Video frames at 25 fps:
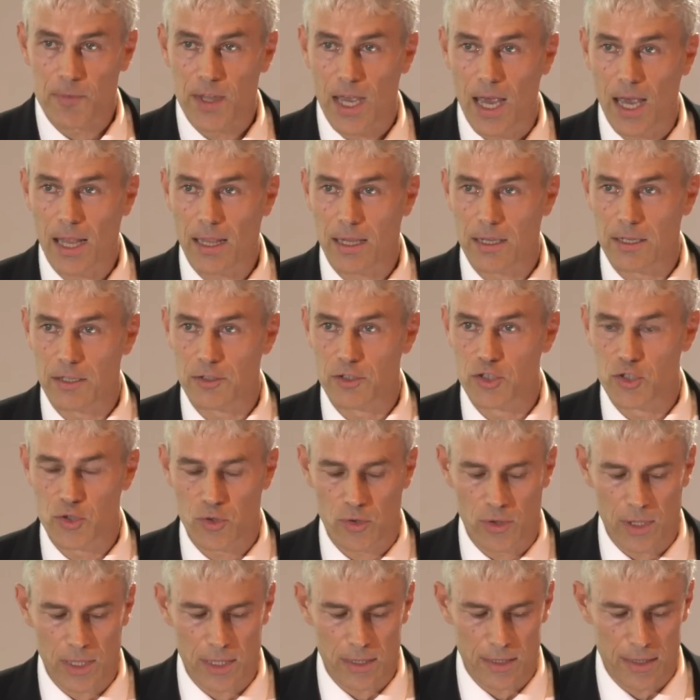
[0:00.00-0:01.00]
Allan
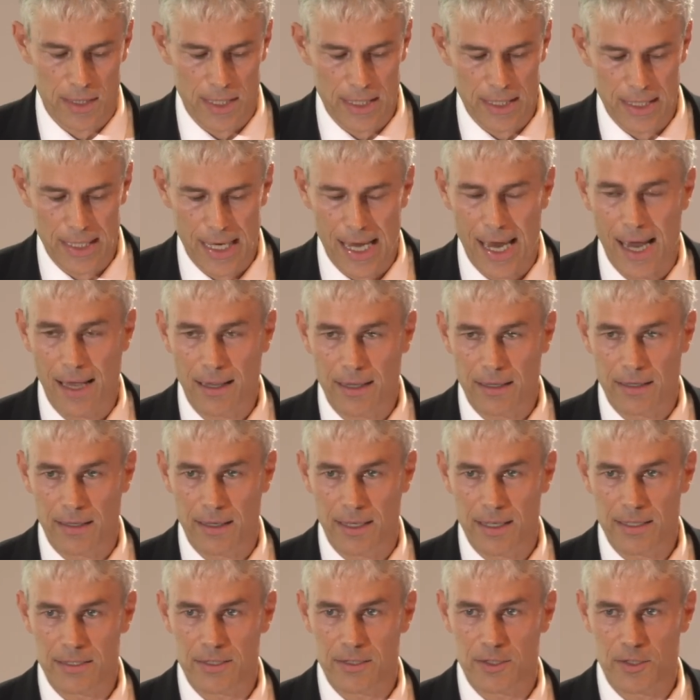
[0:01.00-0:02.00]
joined the Allan
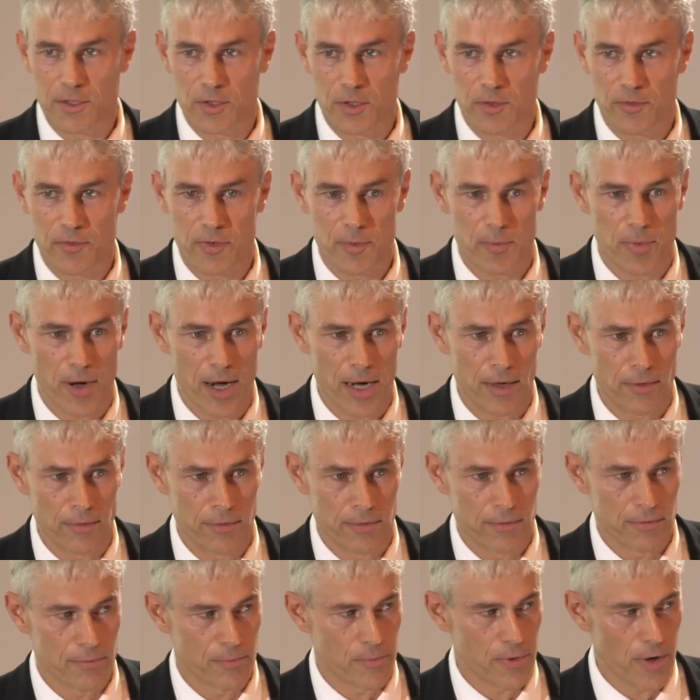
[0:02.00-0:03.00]
Institute for
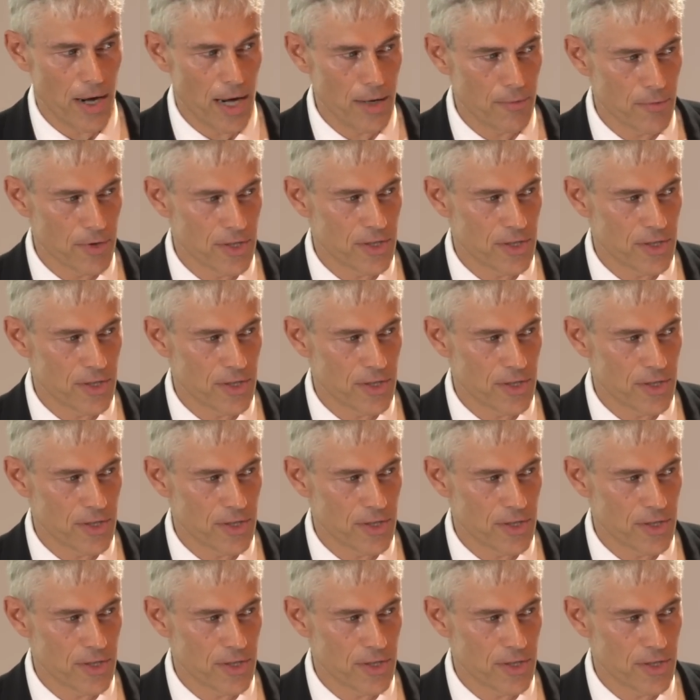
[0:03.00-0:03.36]
Brain